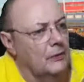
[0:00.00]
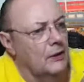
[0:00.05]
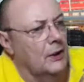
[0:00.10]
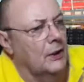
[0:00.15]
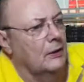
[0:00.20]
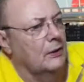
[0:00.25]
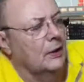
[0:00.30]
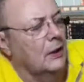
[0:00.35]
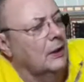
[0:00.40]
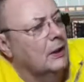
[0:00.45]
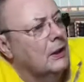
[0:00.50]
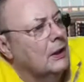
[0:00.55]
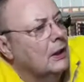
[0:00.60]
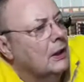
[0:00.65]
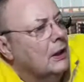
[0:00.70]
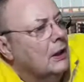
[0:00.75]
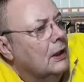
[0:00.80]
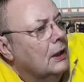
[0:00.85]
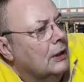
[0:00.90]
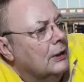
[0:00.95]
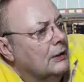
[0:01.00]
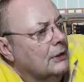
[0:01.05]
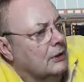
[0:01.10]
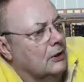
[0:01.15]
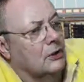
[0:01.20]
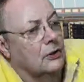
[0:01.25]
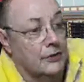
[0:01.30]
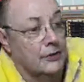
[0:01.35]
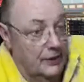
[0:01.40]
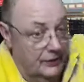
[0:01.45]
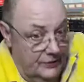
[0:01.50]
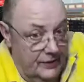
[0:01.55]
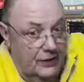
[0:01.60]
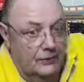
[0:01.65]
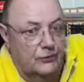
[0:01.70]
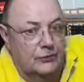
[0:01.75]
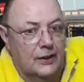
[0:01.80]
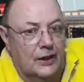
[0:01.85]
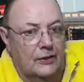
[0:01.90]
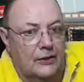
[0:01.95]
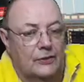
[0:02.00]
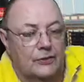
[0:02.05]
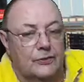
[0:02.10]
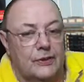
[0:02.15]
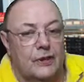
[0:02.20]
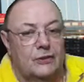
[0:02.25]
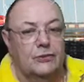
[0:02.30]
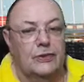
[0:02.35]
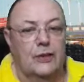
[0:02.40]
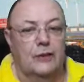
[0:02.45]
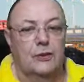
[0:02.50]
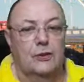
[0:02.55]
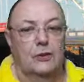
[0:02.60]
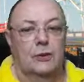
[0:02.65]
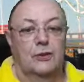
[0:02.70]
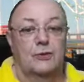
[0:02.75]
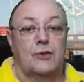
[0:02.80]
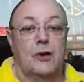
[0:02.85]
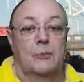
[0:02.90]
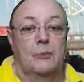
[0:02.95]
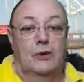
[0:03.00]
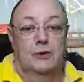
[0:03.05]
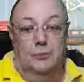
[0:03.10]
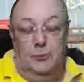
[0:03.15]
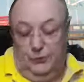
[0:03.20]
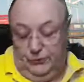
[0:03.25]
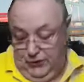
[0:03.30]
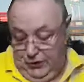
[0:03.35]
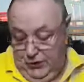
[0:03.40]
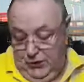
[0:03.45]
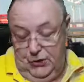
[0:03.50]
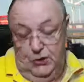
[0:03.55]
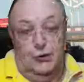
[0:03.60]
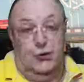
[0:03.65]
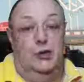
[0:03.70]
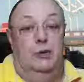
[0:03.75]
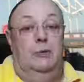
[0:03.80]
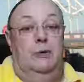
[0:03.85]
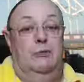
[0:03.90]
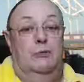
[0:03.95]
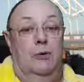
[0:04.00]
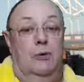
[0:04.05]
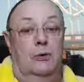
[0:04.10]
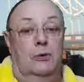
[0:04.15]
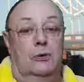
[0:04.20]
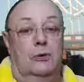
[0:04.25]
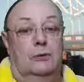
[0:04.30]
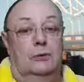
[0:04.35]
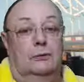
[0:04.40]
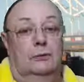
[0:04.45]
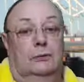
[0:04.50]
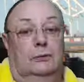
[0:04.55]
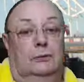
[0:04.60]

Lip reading: Right, okay. That's now the look. The trouble is my t-shirt's going to be wrong. Look.